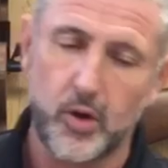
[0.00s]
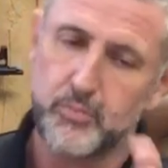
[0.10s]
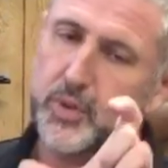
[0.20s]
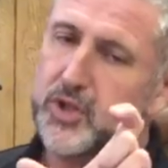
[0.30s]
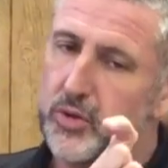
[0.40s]
got
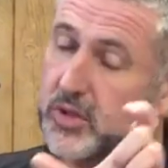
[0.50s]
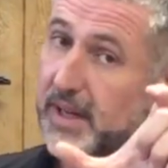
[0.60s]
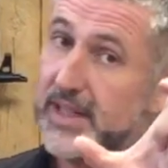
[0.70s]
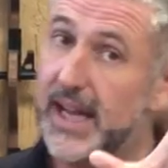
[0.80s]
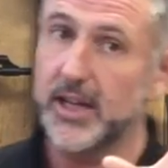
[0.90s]
bristles
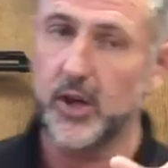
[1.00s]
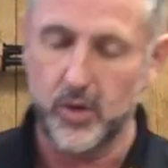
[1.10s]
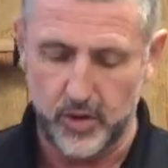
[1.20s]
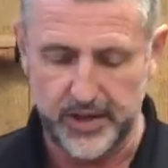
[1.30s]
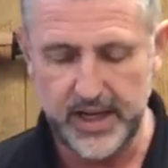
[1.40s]
about yay
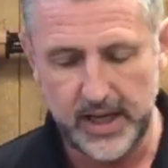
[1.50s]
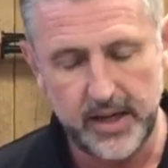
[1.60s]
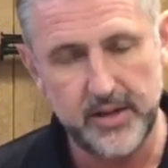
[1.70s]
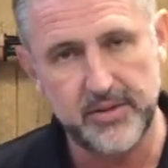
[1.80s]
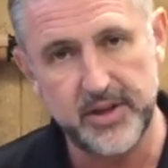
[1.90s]
long on it,
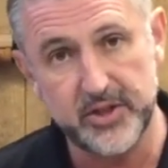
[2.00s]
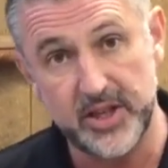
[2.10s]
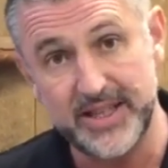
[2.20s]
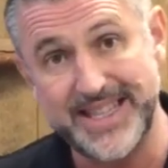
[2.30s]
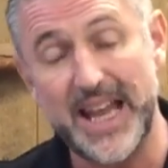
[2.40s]
uh, that's
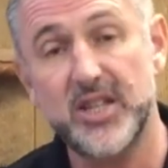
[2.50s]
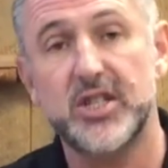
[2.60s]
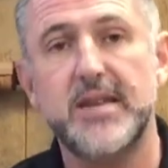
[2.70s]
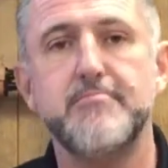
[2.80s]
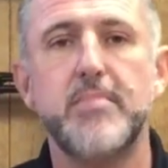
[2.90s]
a
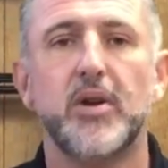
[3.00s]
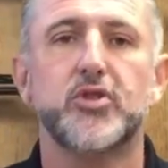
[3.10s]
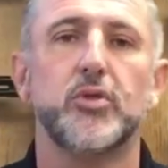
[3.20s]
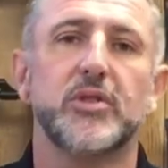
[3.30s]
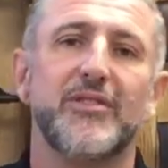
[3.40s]
densely
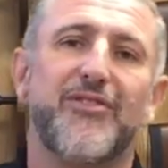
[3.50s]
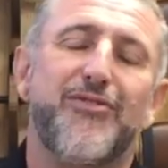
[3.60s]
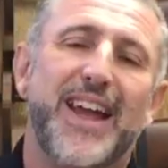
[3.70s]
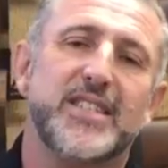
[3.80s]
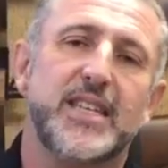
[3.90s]
muscled and
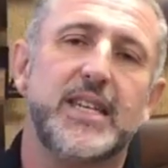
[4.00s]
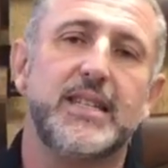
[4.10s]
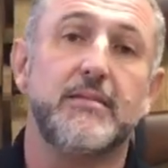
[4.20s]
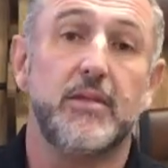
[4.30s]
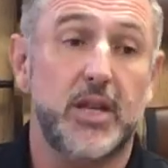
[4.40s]
fatty,
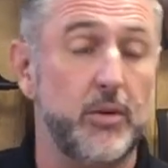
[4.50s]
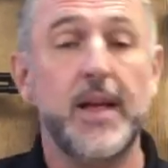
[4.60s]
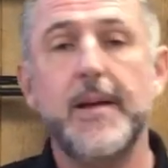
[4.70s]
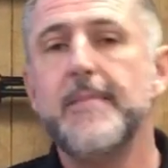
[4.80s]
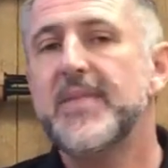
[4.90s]
you know
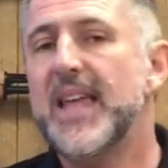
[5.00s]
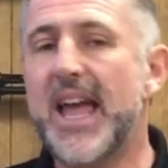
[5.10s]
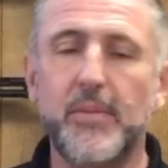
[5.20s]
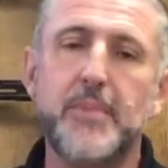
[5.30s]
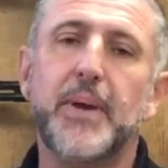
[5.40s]

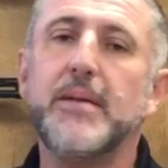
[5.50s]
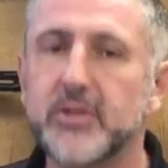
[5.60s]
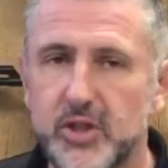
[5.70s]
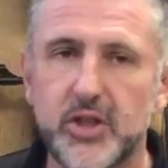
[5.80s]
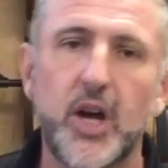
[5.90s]
how many
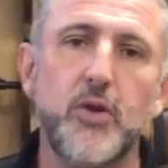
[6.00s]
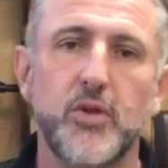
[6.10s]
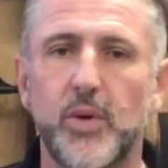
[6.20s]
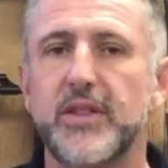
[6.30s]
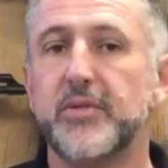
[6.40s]
people do you know
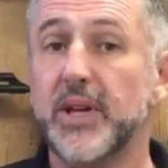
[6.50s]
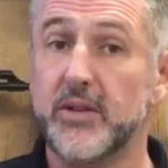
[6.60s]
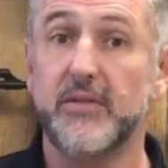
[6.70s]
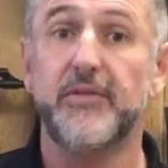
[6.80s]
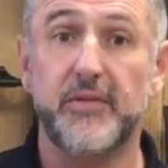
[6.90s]
that weigh
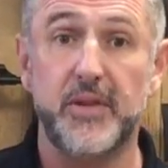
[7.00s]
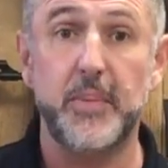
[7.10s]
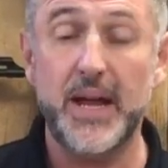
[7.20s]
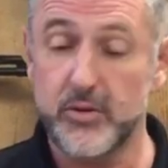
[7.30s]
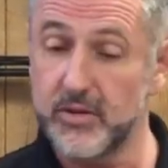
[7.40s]
350
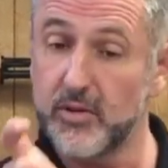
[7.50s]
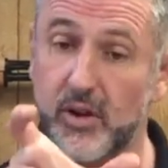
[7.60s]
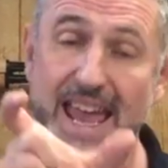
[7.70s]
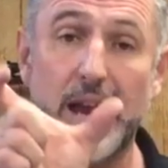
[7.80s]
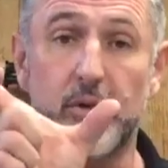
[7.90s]
pounds that have
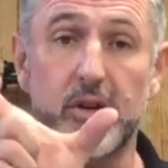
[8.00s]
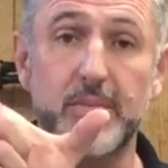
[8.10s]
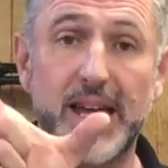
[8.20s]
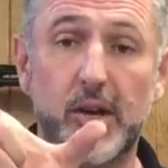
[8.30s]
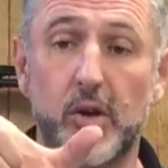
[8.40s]
got hair on
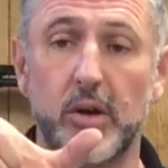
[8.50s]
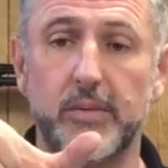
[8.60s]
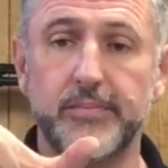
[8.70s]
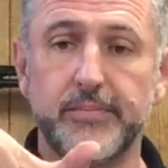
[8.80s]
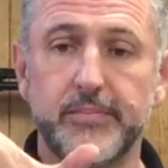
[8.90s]
them that long?
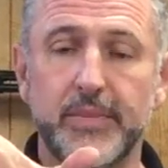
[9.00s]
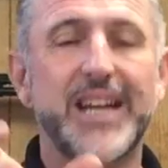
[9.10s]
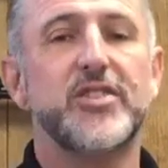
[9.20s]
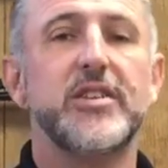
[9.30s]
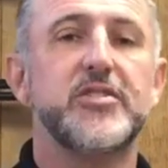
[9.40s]

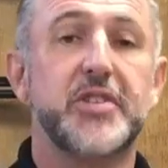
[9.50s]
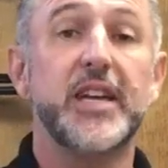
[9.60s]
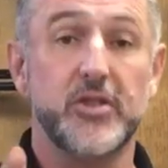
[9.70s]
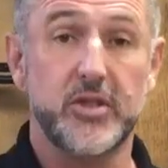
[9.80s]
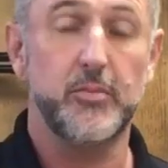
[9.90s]
Actually, this is
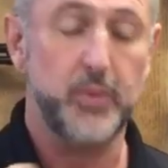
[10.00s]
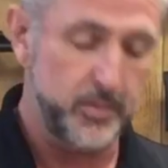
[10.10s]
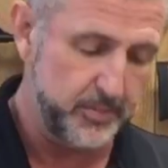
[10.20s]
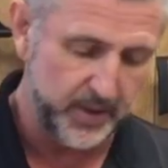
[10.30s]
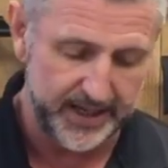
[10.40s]
Texas, so
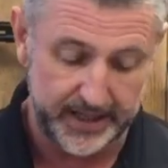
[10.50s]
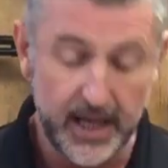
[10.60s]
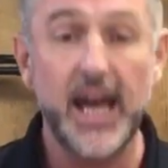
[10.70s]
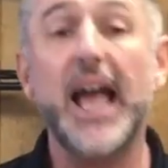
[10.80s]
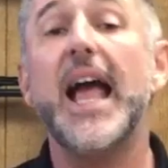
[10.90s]
probably plenty.
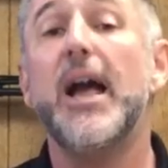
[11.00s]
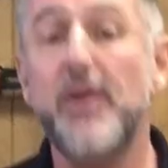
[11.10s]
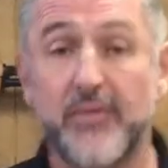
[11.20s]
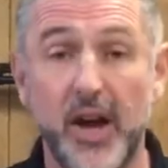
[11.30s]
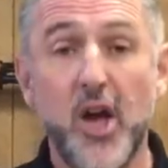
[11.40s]

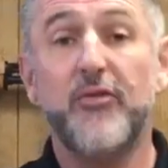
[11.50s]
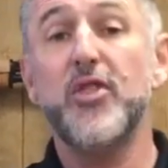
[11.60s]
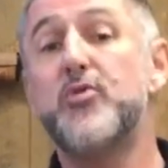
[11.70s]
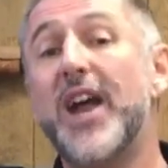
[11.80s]
However, for the